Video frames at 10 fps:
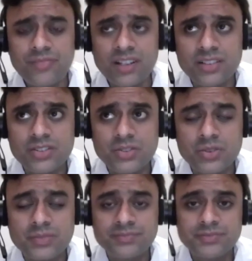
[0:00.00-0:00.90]

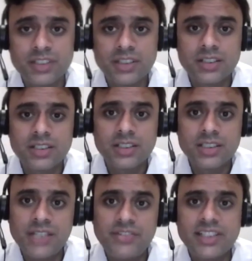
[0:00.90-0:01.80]
So
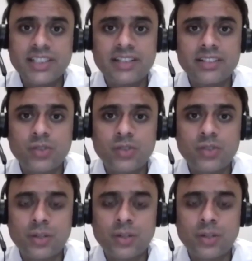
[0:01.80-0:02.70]
3 weeks later,
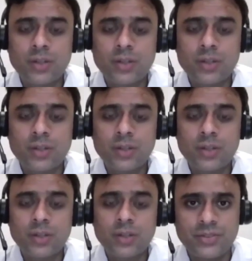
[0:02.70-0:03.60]
Swami calls him
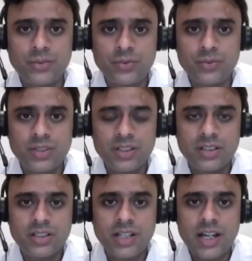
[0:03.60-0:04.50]
for an interview,
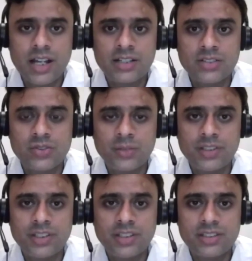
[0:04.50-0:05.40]
and
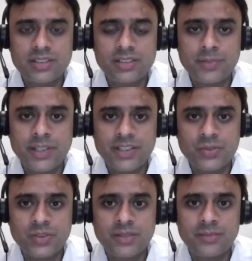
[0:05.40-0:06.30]
Swami speaks
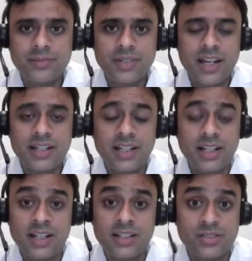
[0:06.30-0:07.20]
to him.
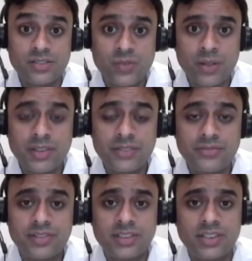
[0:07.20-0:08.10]
And Swami, the
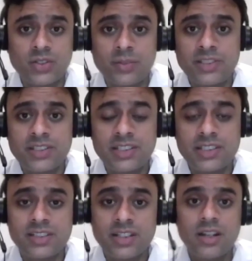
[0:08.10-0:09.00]
first thing that Swami
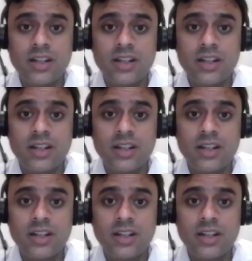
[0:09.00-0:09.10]
says is,